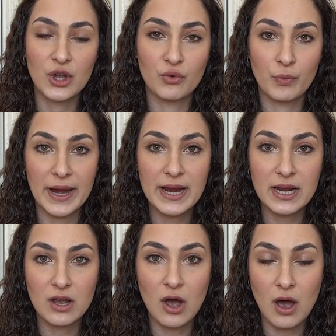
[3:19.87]

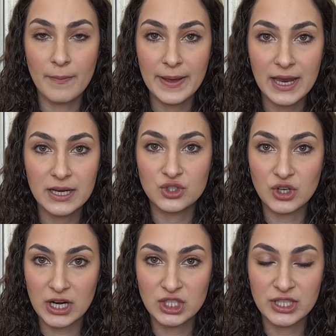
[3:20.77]
great comment
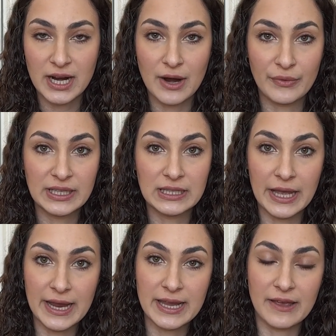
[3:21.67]
strategy that I really
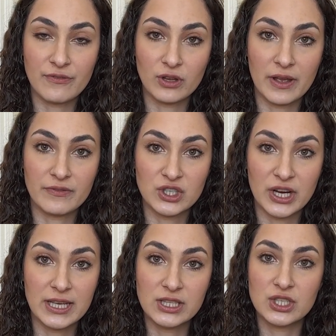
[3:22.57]
like, if you're
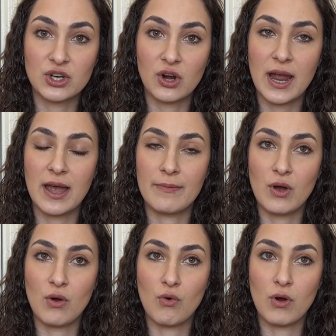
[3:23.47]
leveraging Instagram,
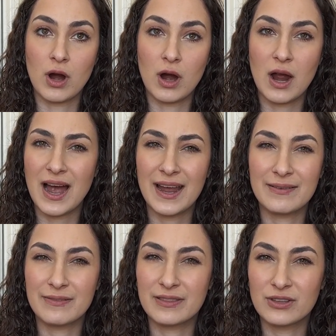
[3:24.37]
or
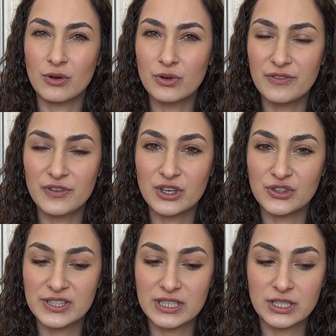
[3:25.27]
I don't know if you can
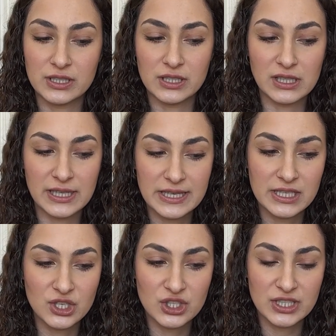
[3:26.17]
do this on
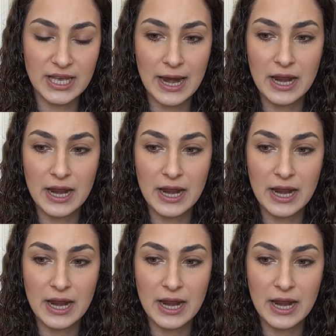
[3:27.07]
LinkedIn just yet,